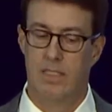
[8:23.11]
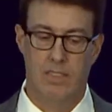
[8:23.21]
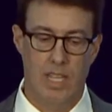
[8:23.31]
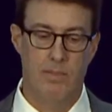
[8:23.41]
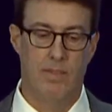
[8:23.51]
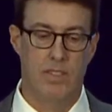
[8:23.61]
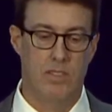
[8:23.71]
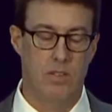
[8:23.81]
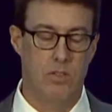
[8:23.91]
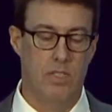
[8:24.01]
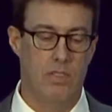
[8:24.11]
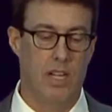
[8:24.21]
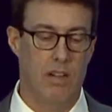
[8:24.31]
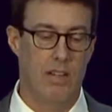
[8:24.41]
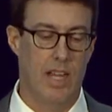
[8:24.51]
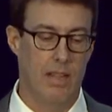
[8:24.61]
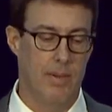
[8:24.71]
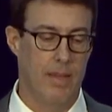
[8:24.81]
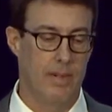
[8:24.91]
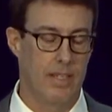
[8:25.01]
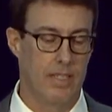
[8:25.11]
team of associates here in Alabama.